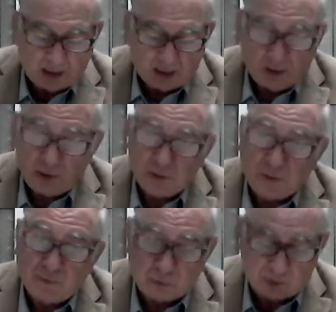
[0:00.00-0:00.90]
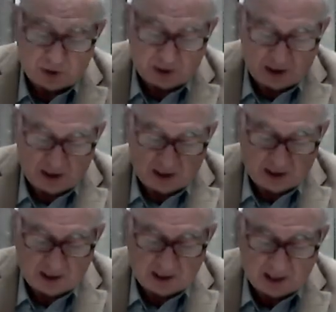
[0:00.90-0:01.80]
So there's 4 cities,
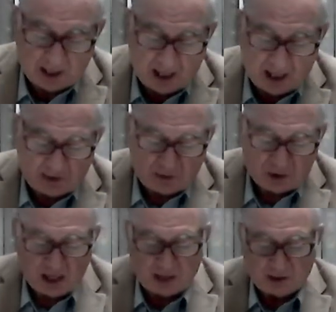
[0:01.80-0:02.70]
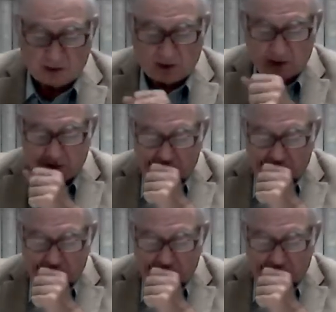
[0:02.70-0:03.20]
and then the land of Shinar.